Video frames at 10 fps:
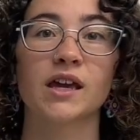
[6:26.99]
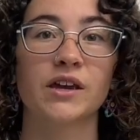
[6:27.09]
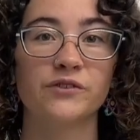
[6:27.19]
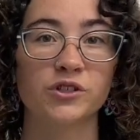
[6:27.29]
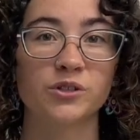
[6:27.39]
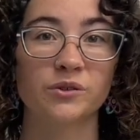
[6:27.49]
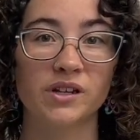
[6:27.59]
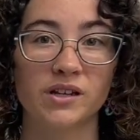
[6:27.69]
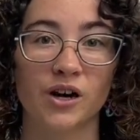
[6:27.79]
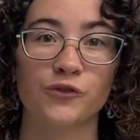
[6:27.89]
If you do it
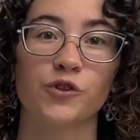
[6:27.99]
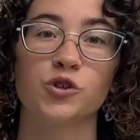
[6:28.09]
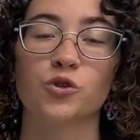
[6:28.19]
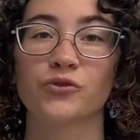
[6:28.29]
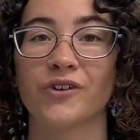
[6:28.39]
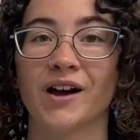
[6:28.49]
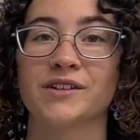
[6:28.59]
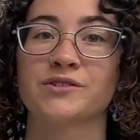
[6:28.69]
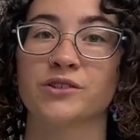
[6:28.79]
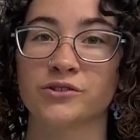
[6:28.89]
enough, you'll
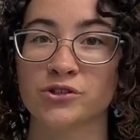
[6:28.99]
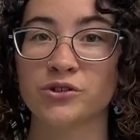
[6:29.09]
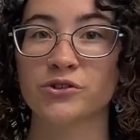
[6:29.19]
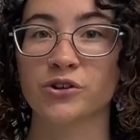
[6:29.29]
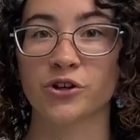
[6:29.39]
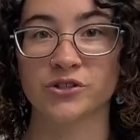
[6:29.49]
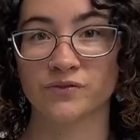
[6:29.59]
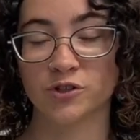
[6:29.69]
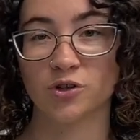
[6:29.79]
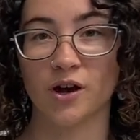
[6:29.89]
find that 2/3 of the
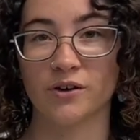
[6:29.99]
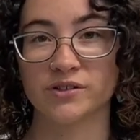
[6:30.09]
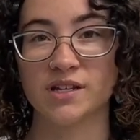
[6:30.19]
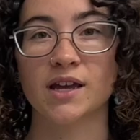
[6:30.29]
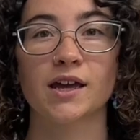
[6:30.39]
trials